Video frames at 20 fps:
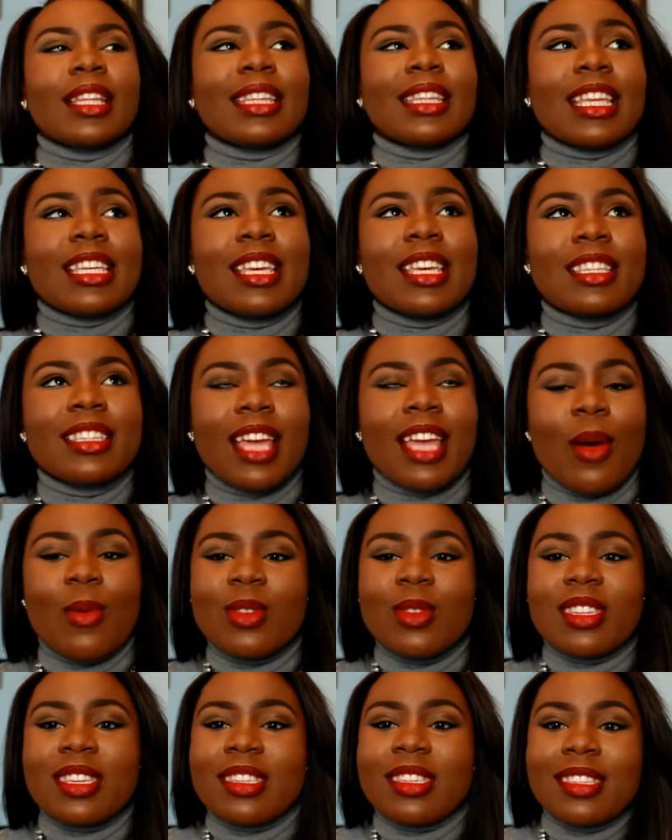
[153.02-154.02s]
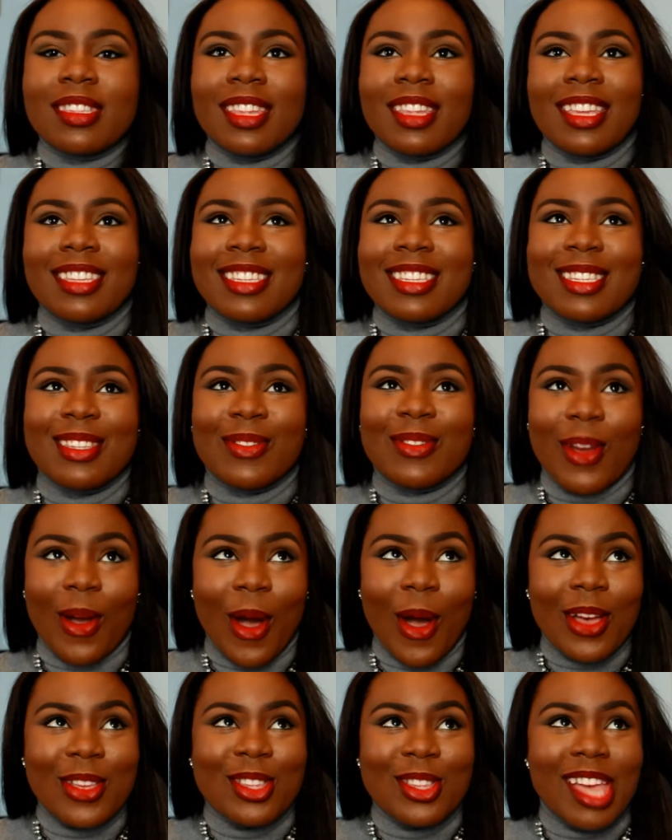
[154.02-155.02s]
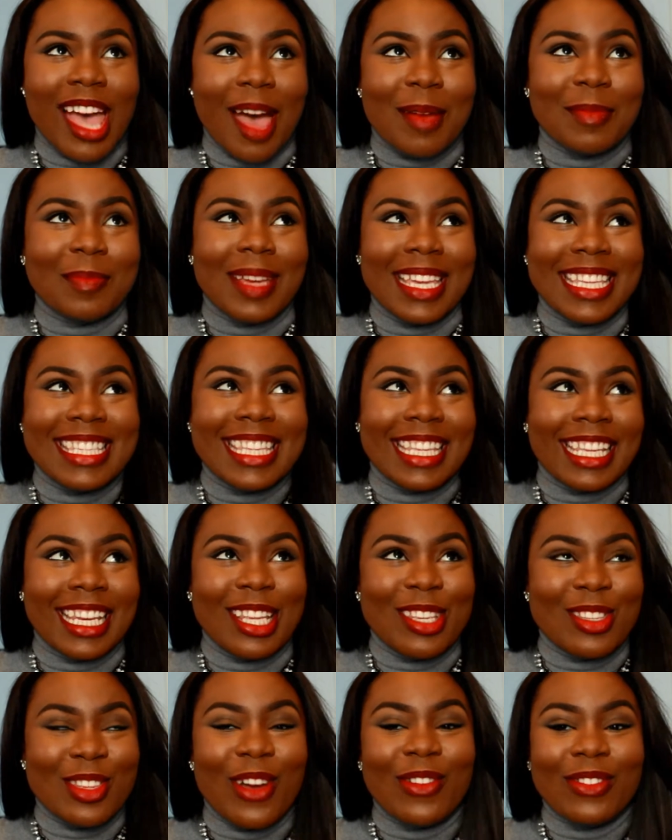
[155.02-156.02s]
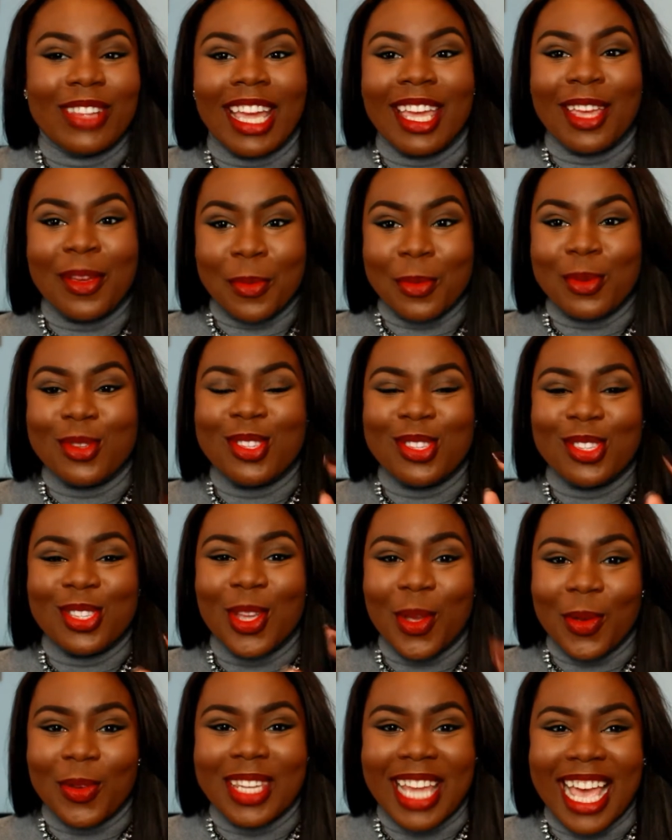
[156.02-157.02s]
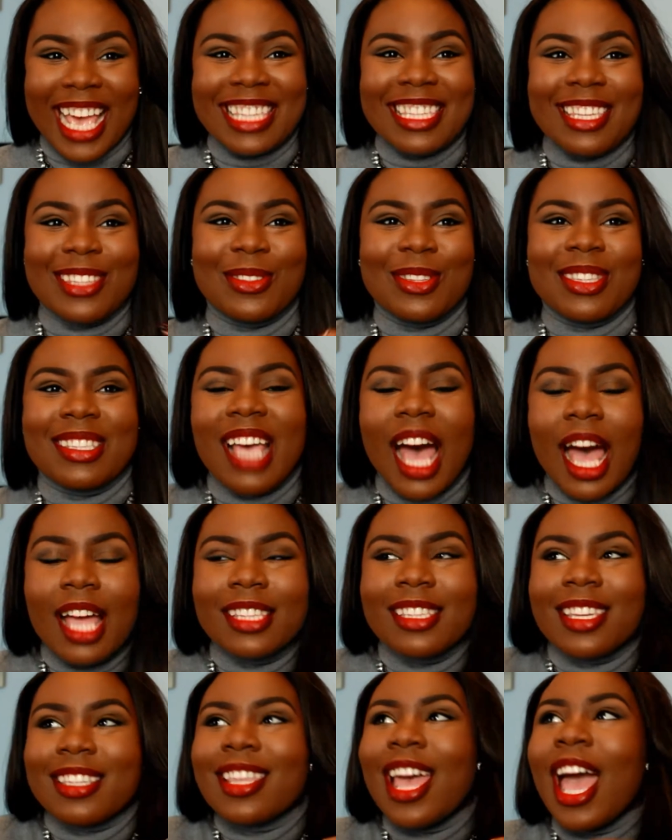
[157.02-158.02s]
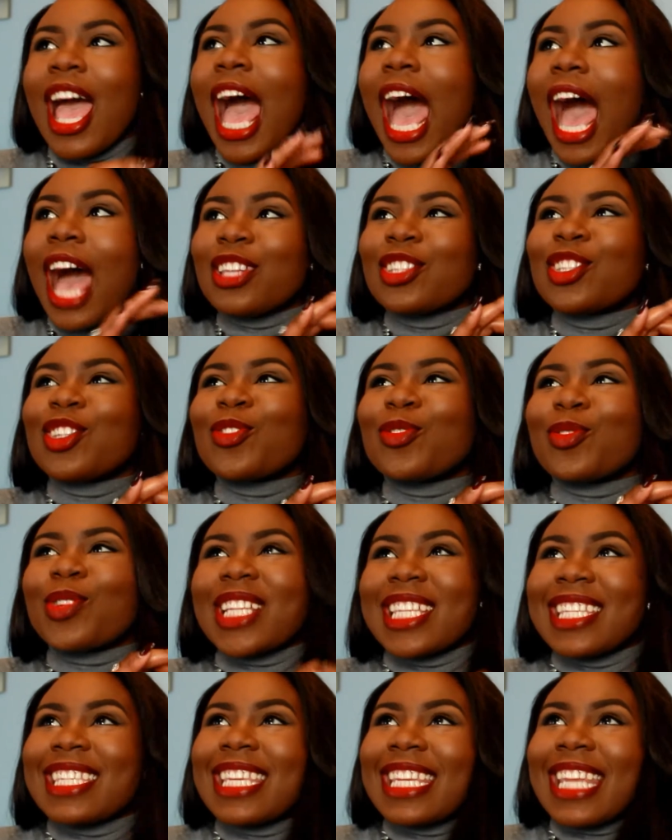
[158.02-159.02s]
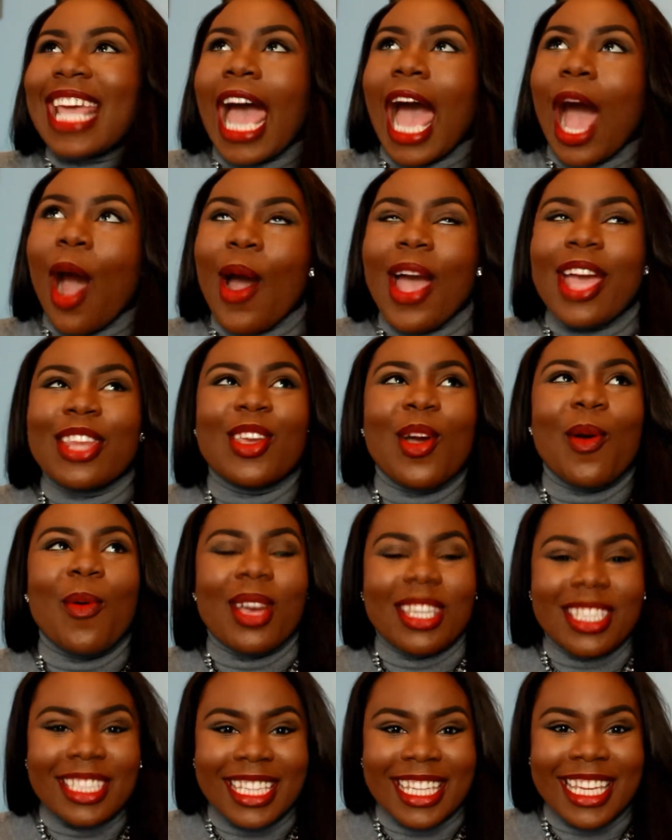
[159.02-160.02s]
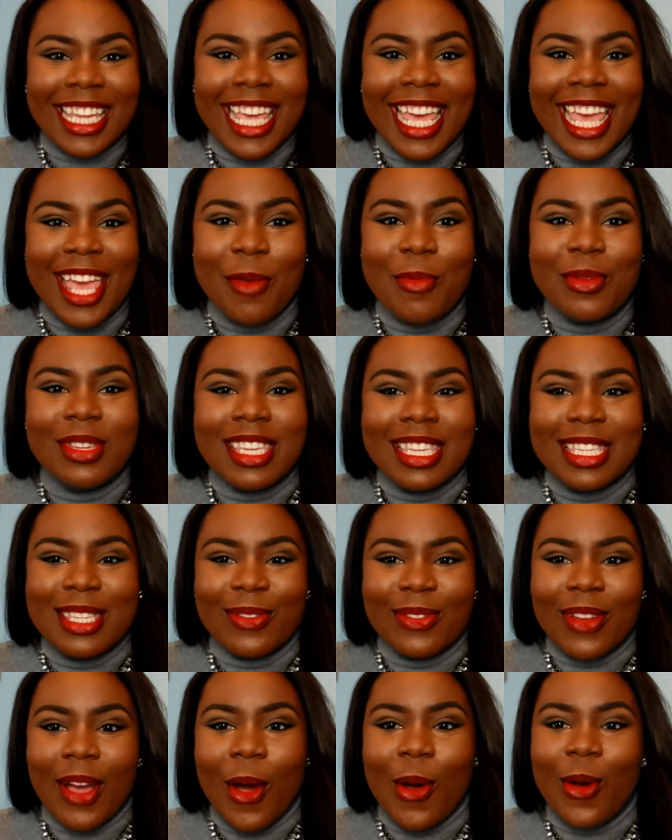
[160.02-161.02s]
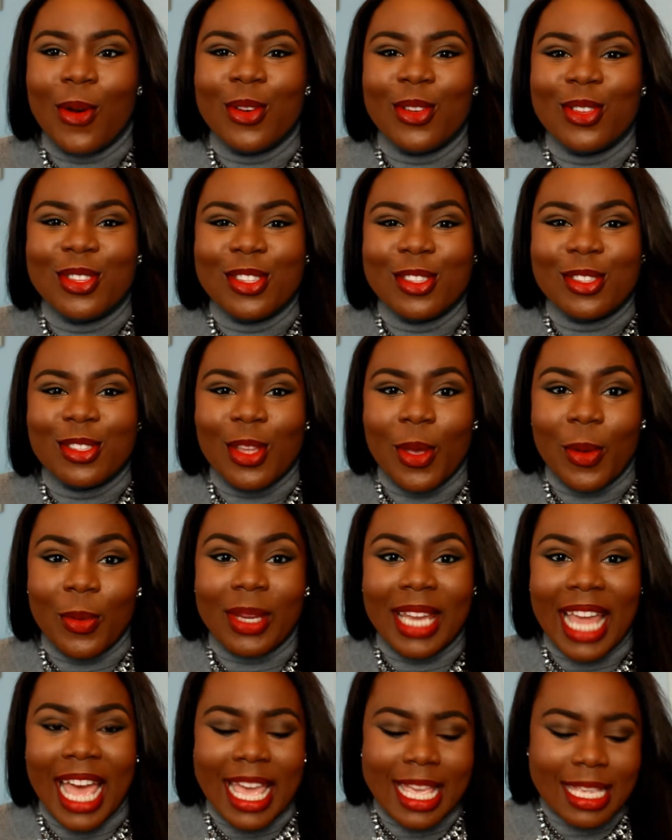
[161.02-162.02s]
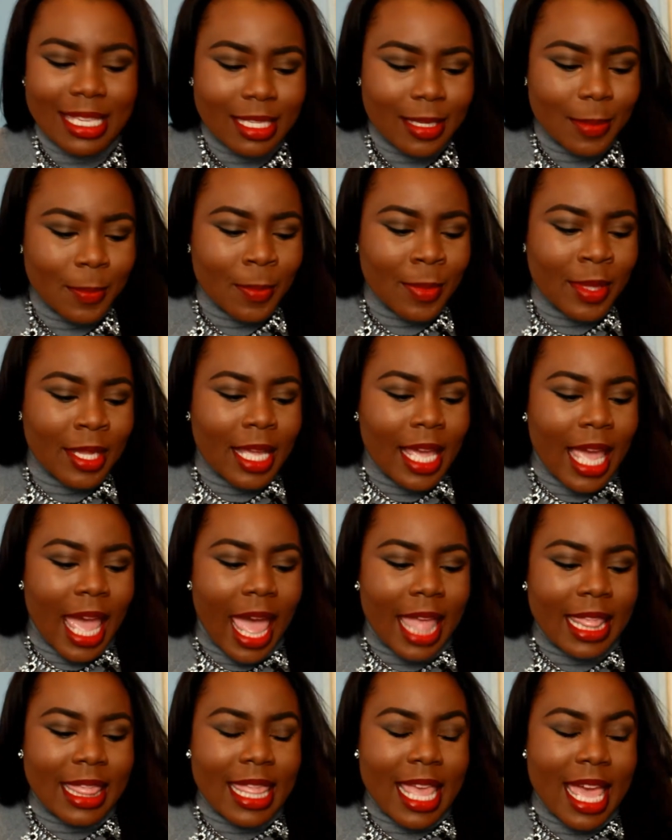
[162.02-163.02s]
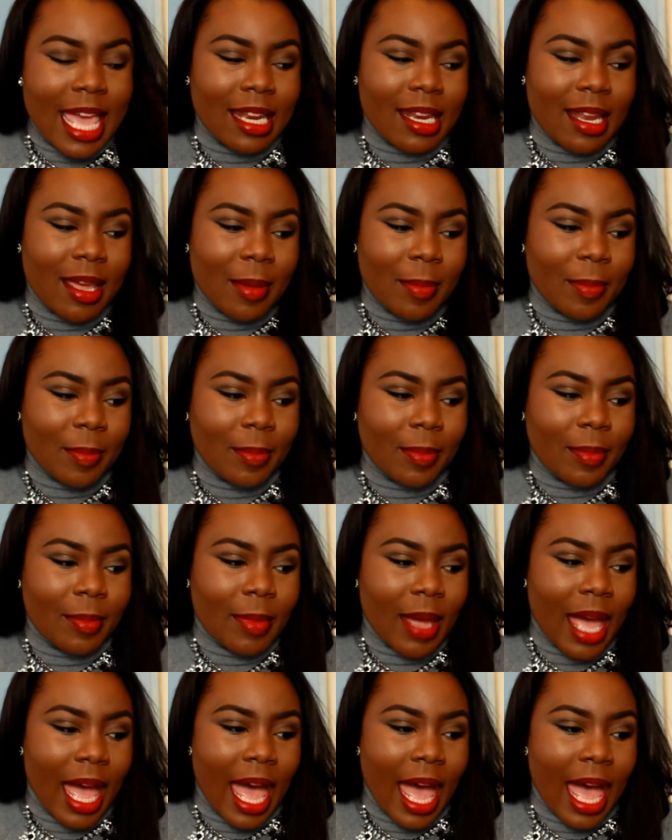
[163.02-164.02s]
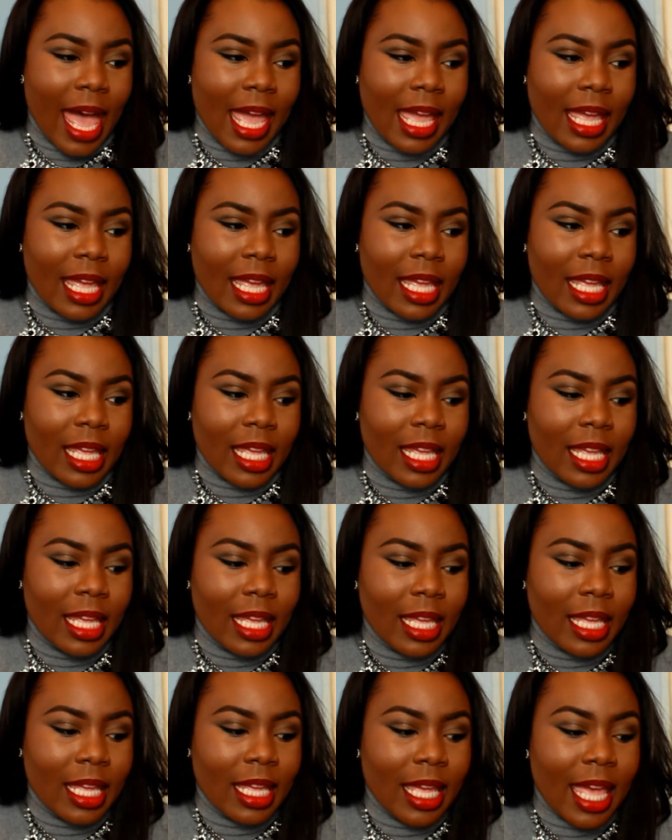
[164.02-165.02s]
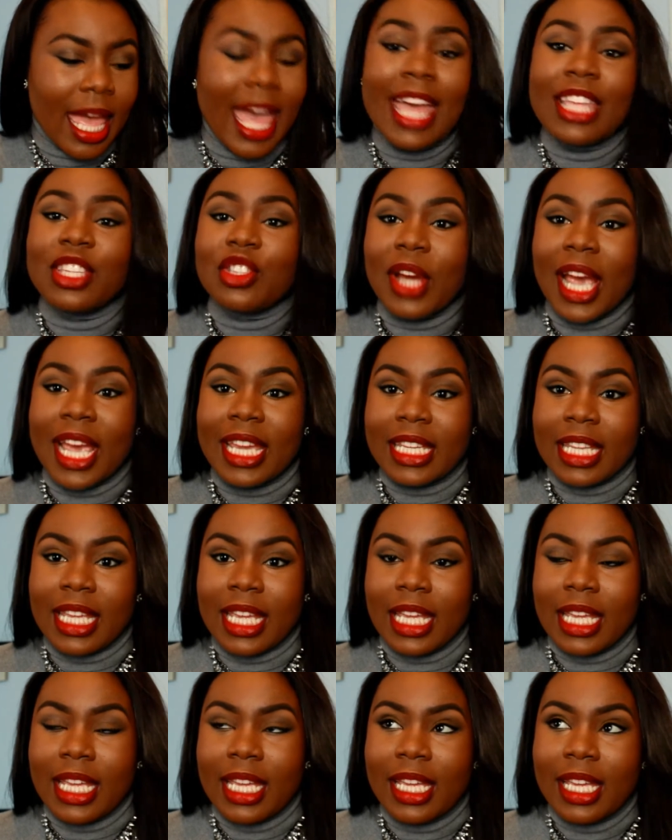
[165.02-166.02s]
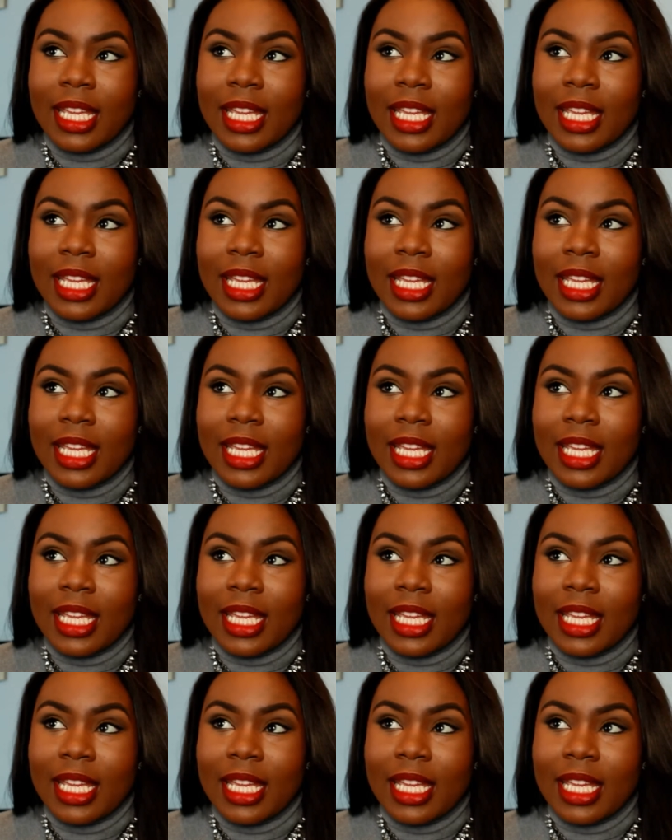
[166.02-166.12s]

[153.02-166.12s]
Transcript: the, that was just, it just felt amazingly soft. Like, it was so nice just to tap, just as you're rinsing it out and you're washing it, it just felt so nice. And then um, I air dried it